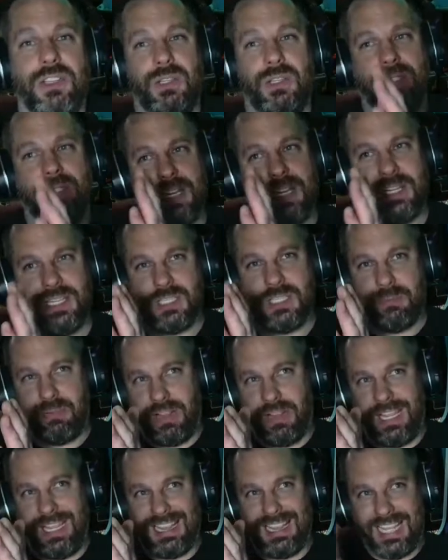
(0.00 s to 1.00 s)
tends to
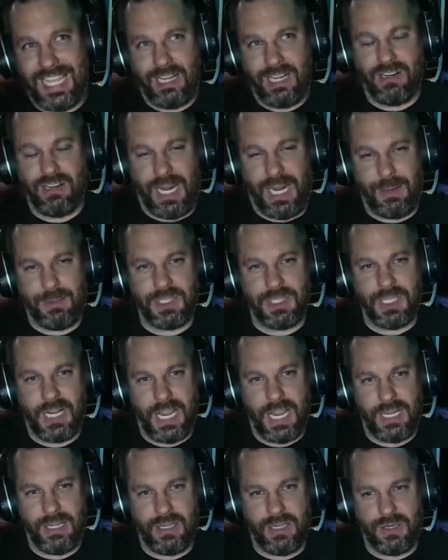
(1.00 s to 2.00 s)
play later games than
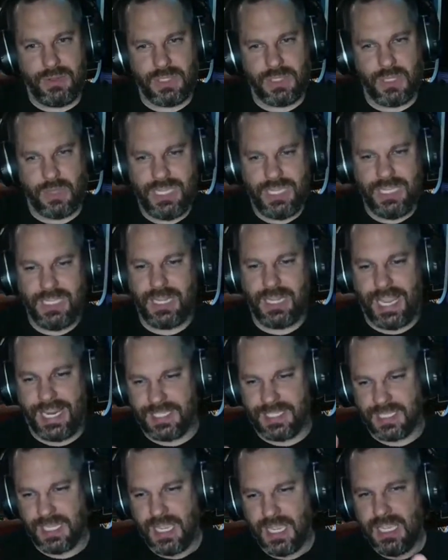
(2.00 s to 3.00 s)
I do. So he
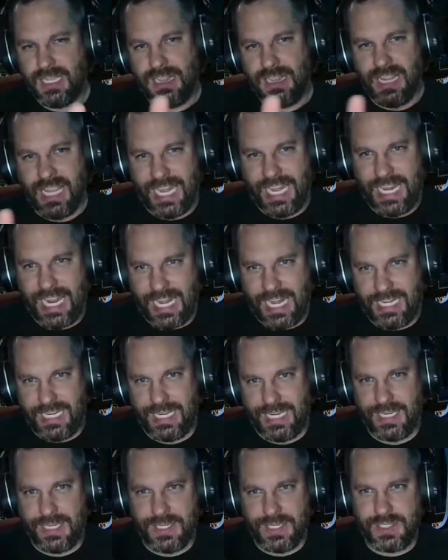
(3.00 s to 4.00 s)
likes late
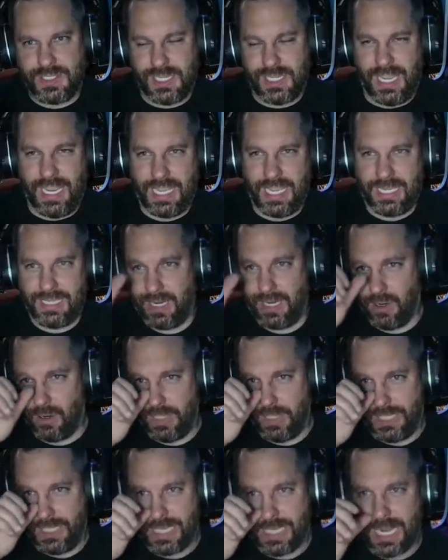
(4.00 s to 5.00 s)
80s and like
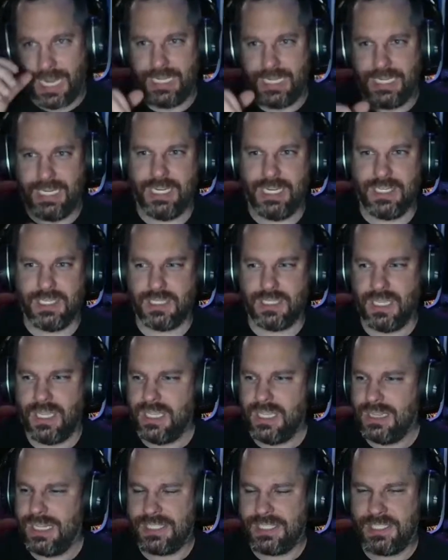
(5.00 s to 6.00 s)
early 90s,
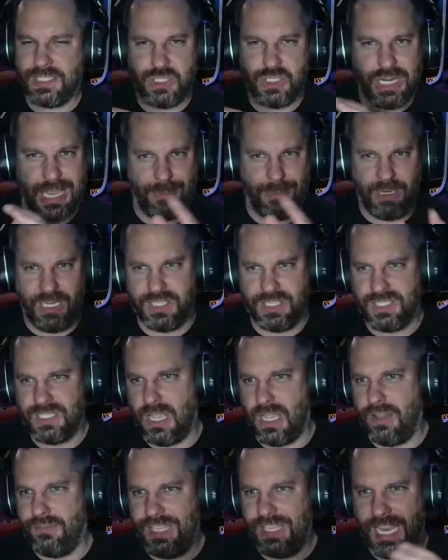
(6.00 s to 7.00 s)
lots of Japanese
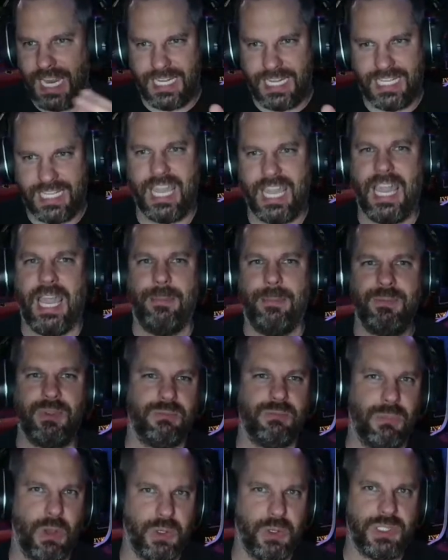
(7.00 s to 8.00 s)
stuff, candy
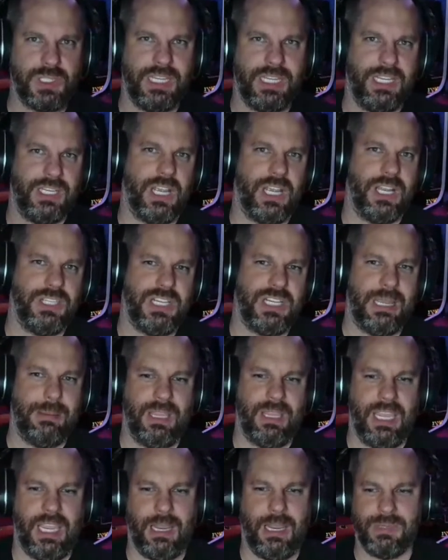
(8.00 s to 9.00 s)
cabs, mostly
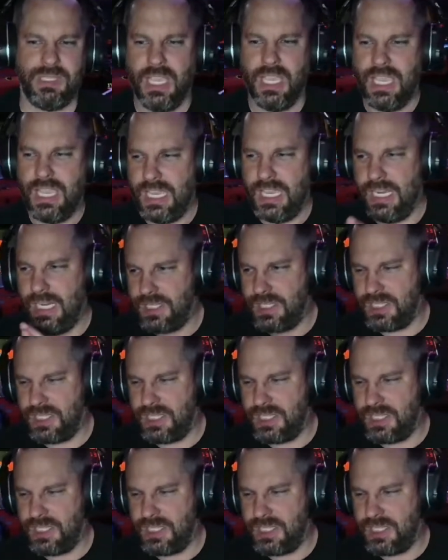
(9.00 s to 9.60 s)
JAMA games. He does a